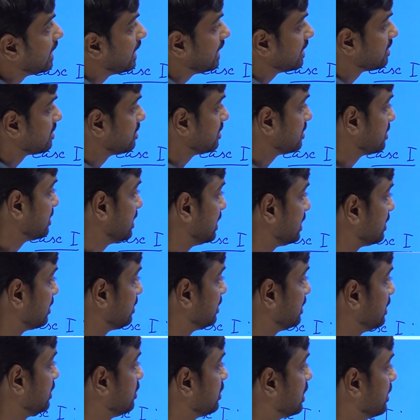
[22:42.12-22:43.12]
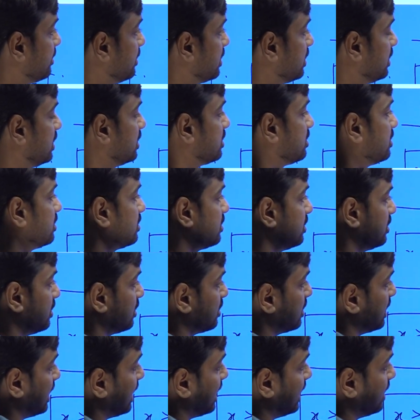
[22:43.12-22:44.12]
x is greater than, this is the
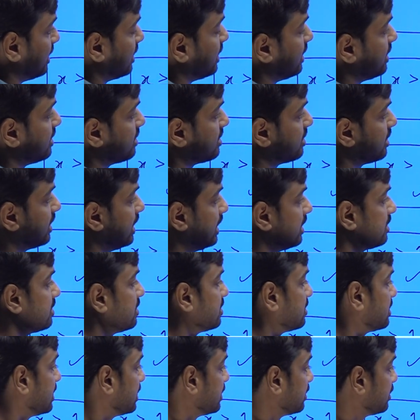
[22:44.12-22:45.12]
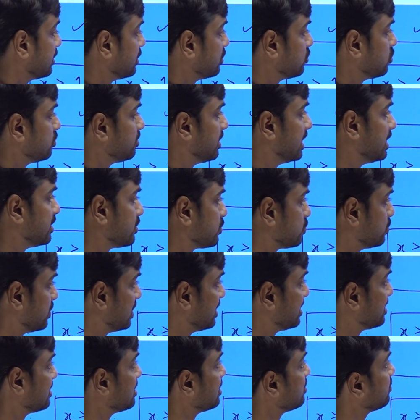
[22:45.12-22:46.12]
second case, x is greater than equal to -2
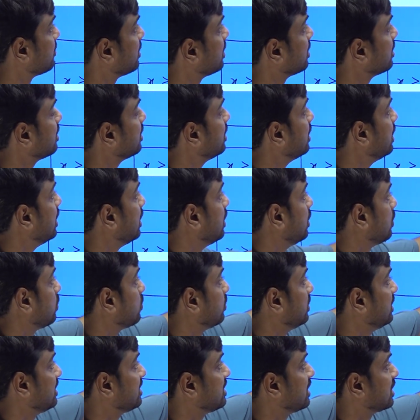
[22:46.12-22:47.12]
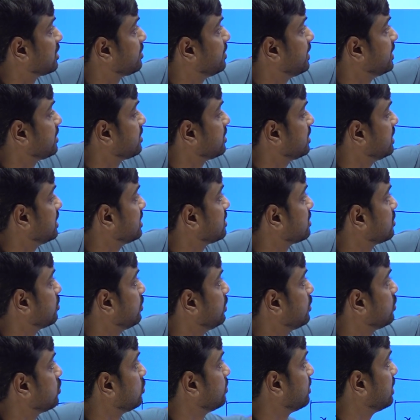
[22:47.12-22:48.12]
and less than 1. So this expression is
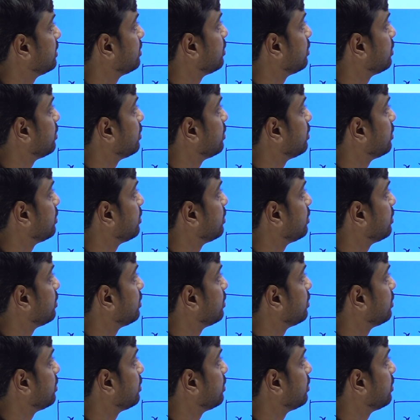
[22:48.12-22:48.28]
going to be